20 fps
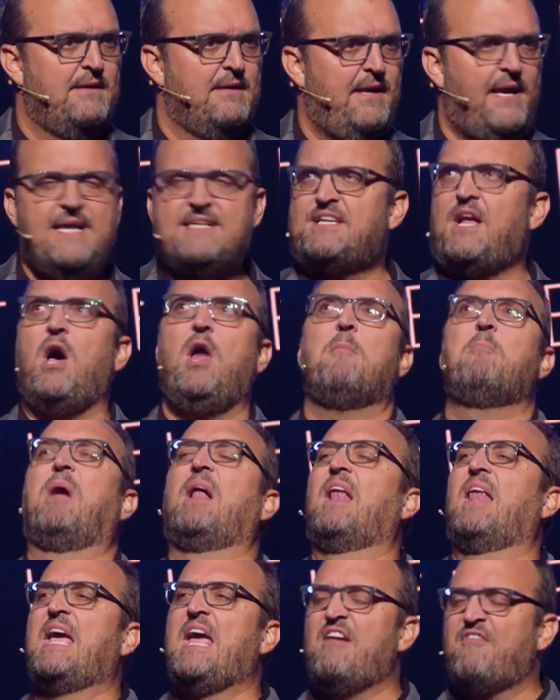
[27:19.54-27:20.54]
it's
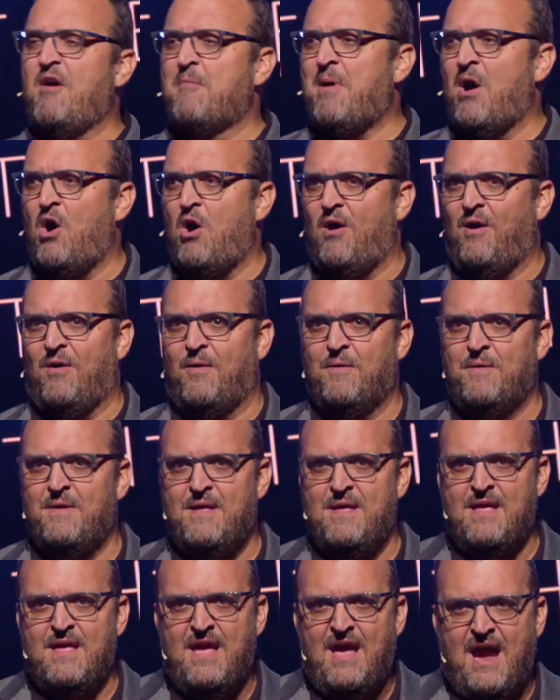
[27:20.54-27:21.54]
unbelievable.
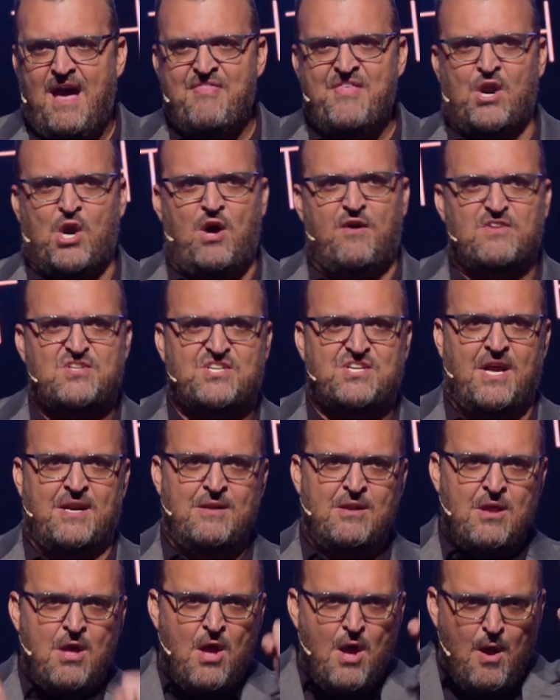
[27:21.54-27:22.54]
And then all of a
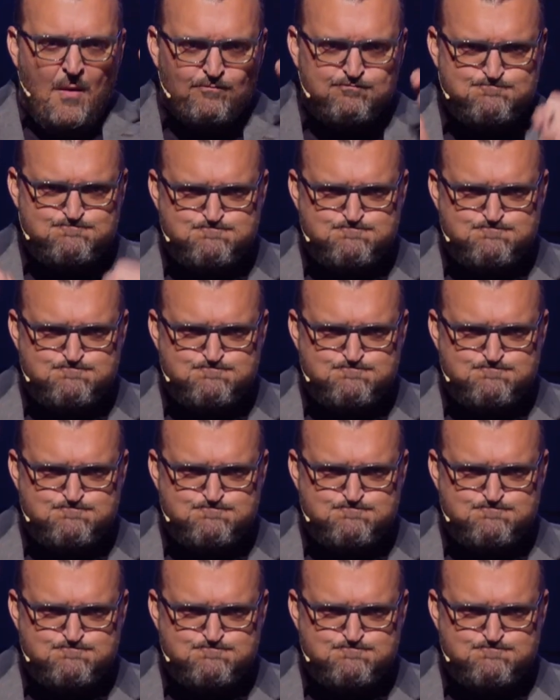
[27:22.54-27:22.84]
sudden,